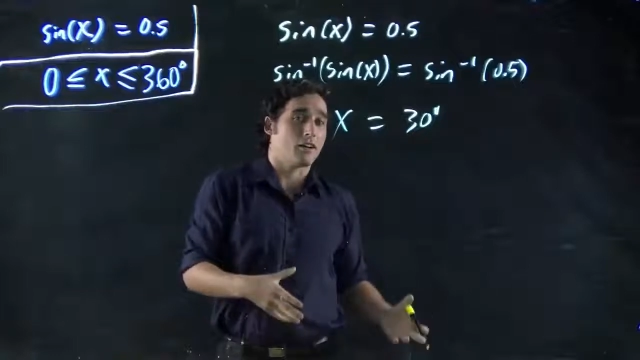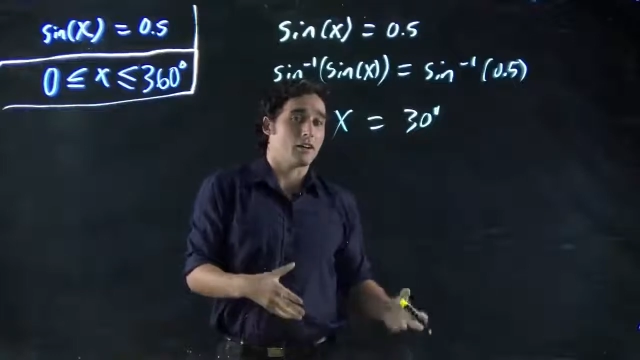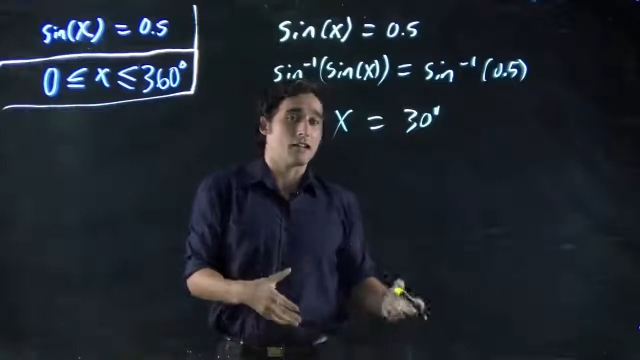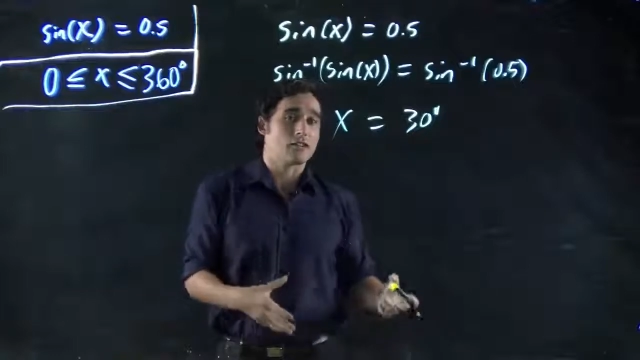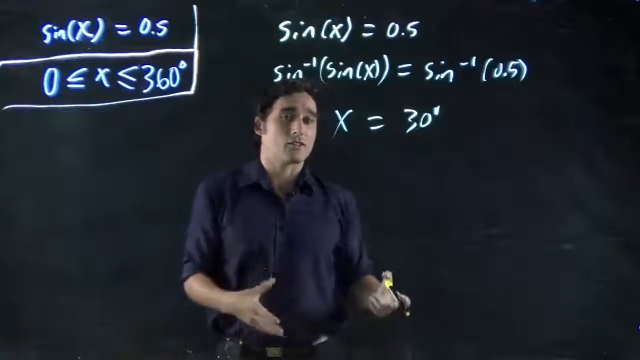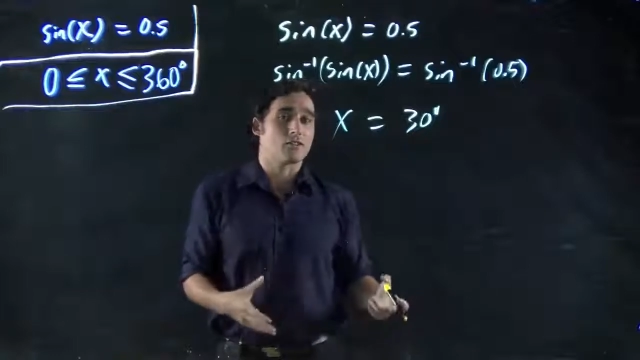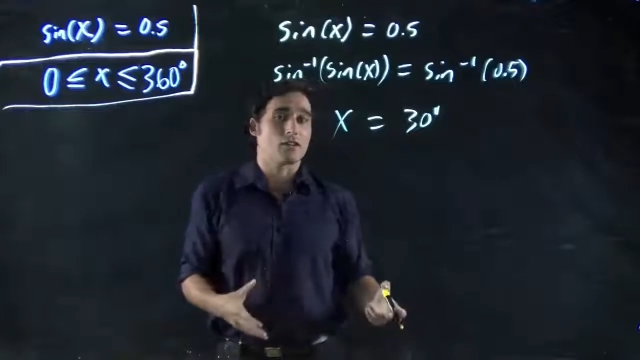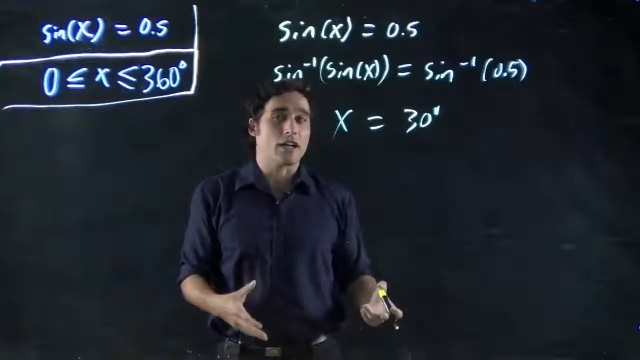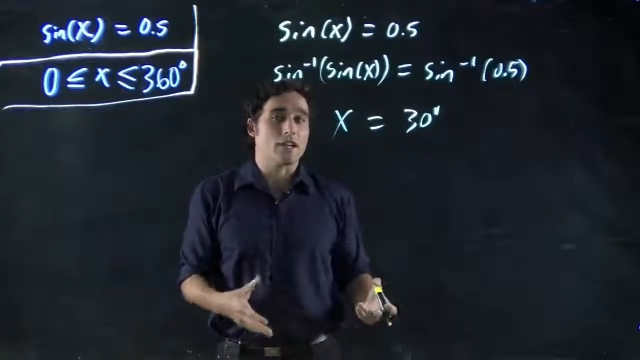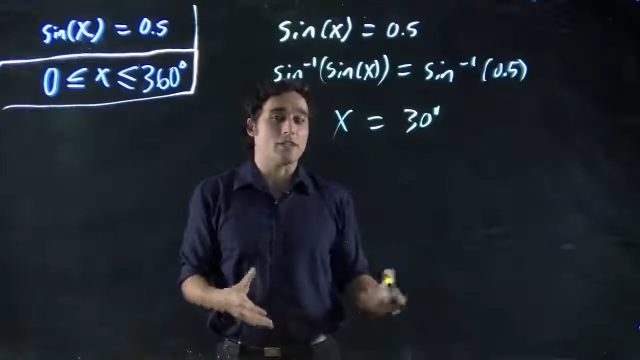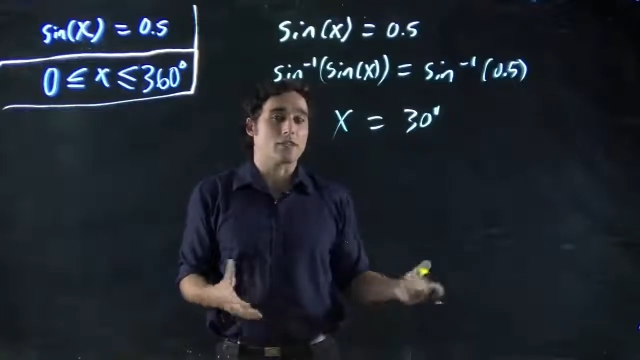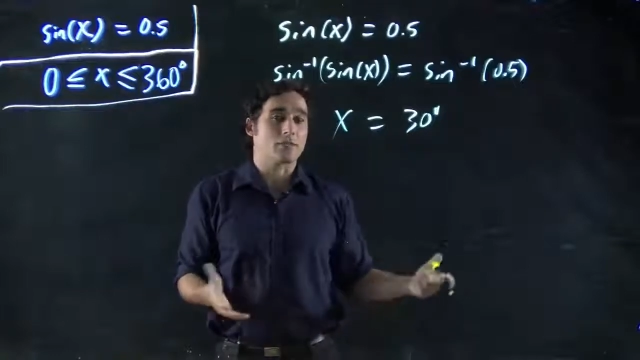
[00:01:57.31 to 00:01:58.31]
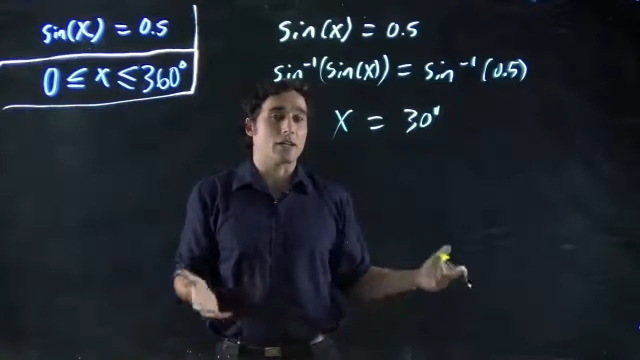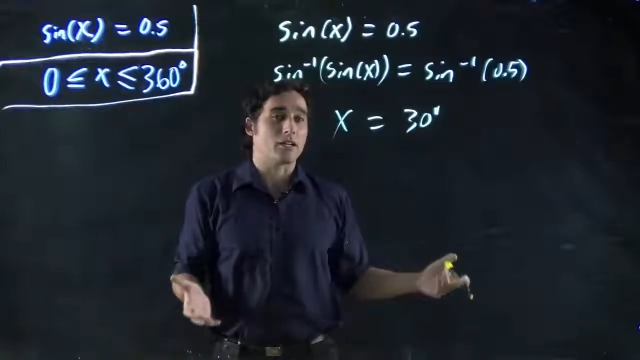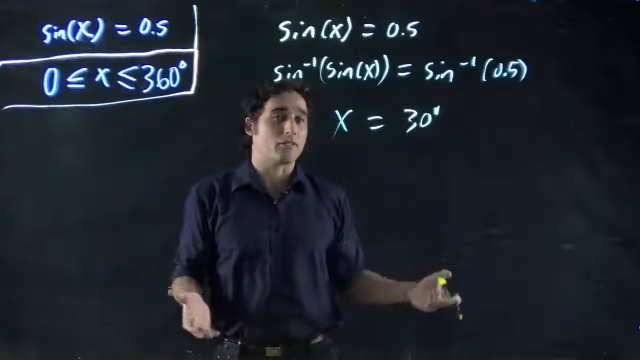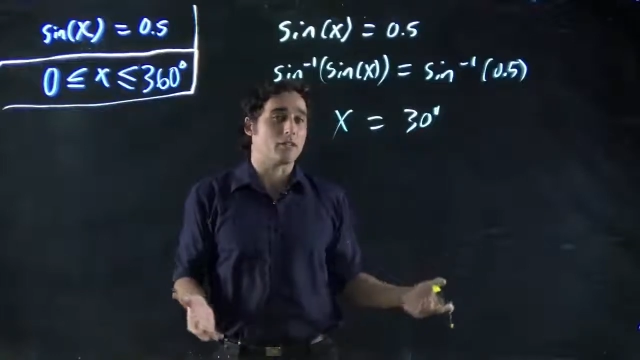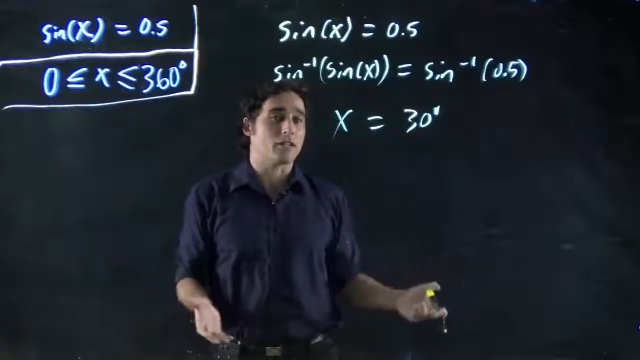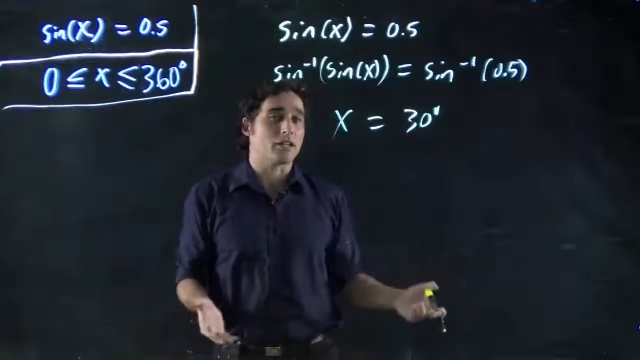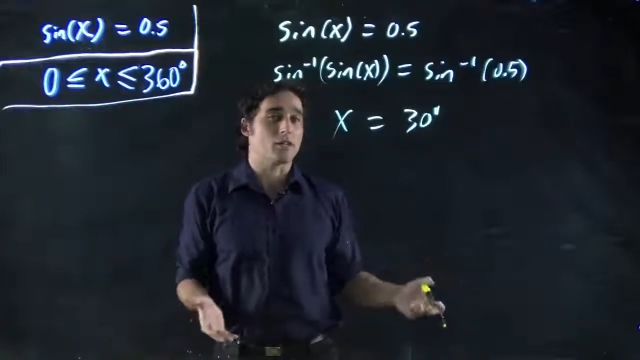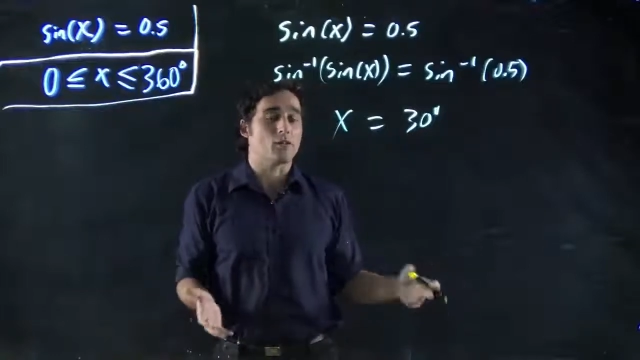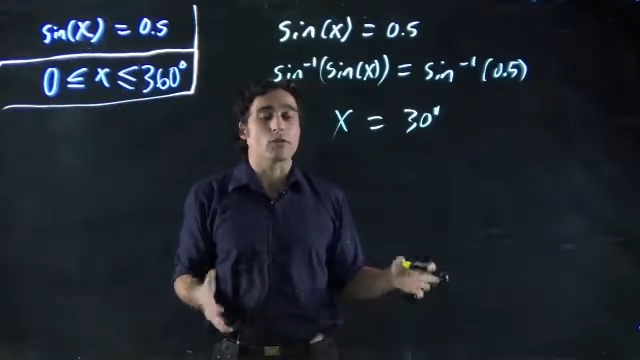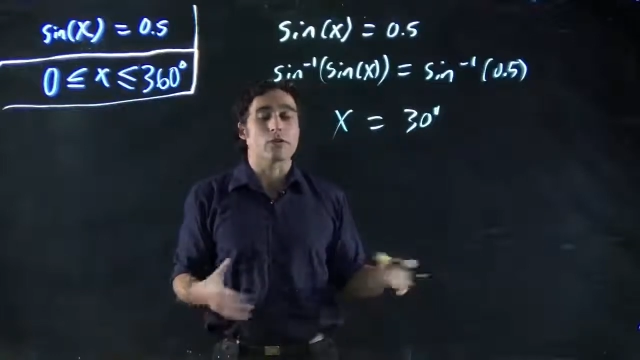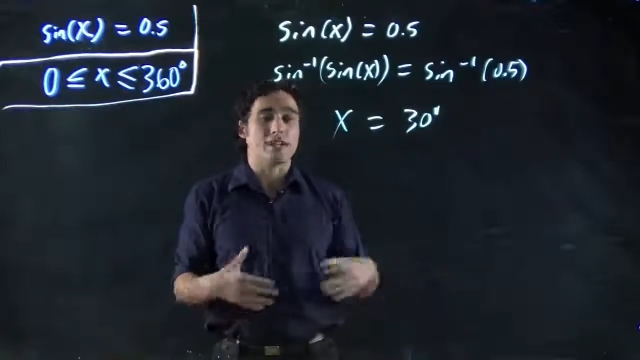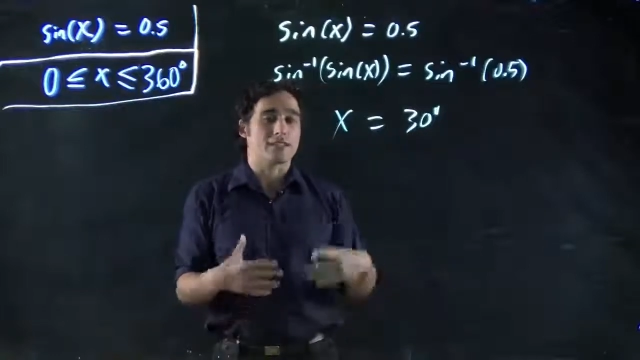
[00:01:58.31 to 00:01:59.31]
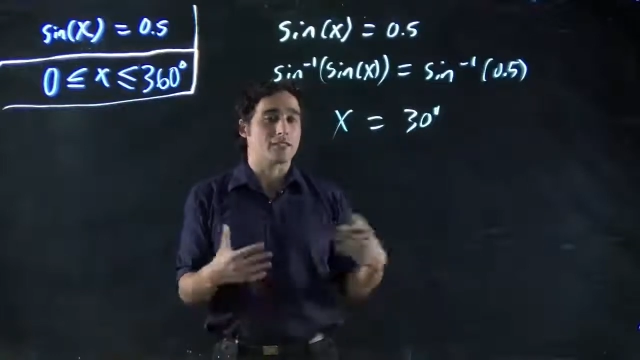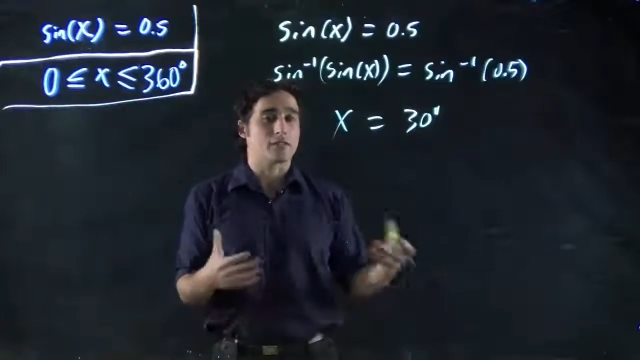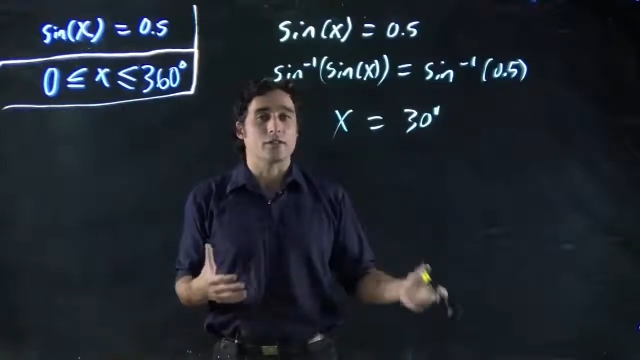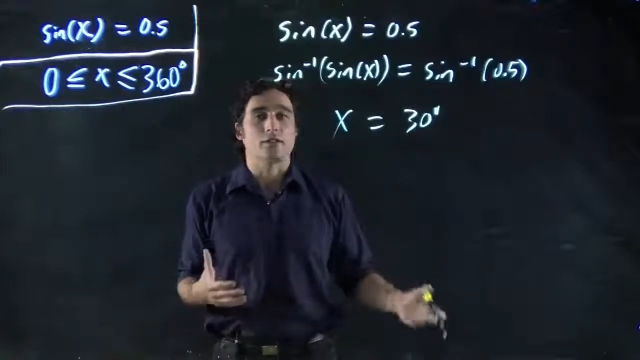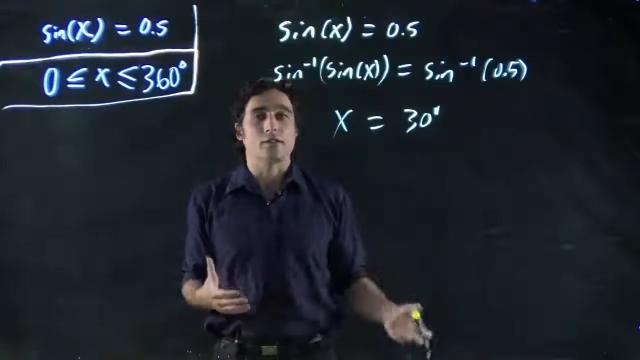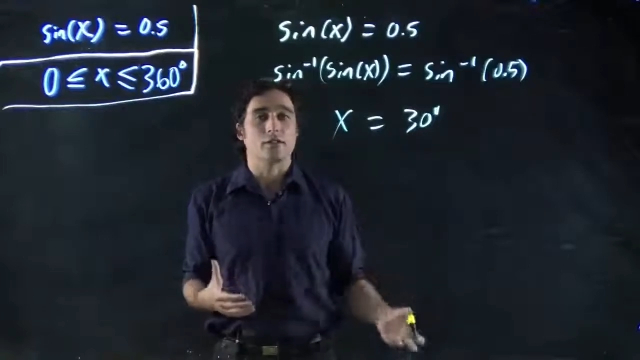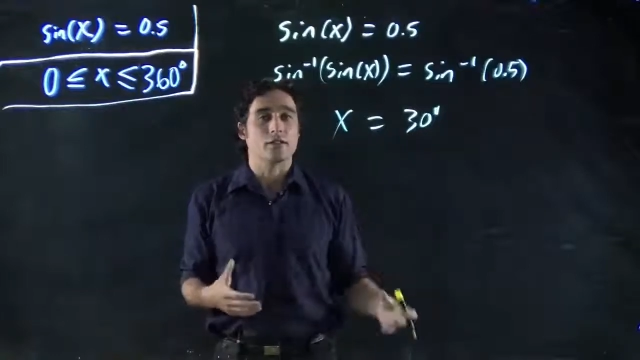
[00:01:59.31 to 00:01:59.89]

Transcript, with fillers: our answer in radians just by converting, or vice versa.